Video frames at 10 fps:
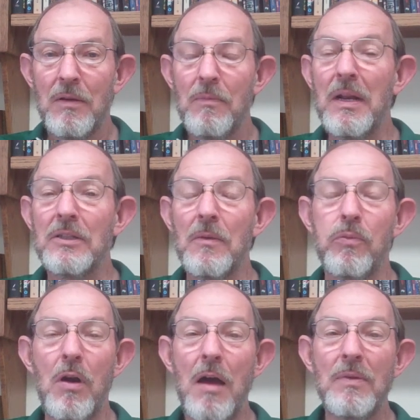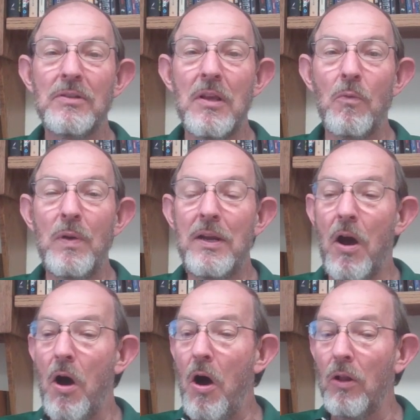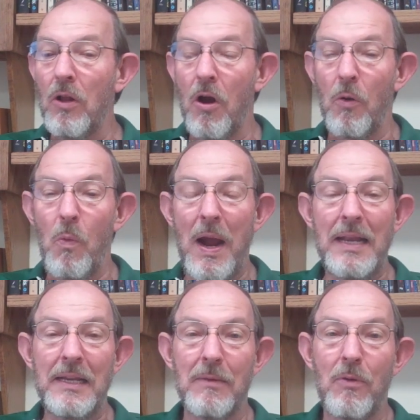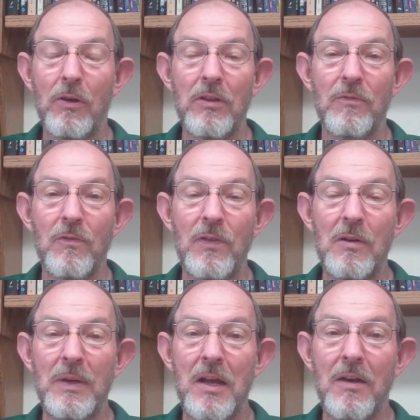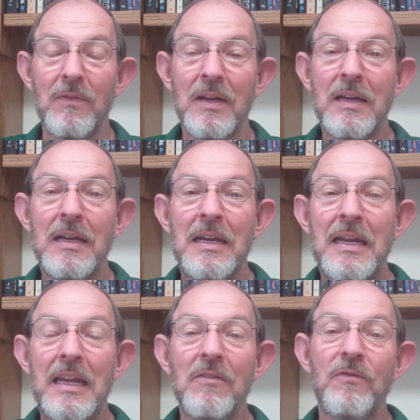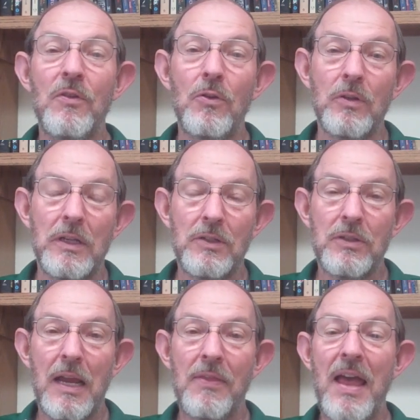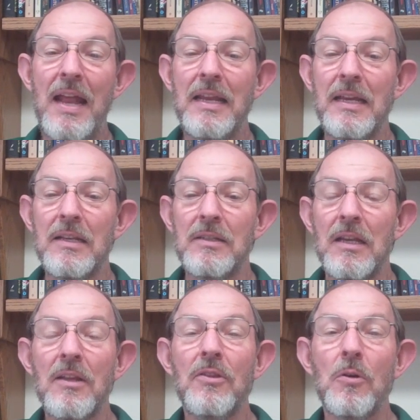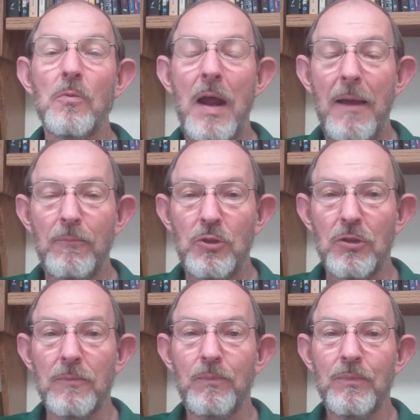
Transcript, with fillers: But it's a promise that we all are waiting upon the fulfillment of in fullness, and that is the rapture.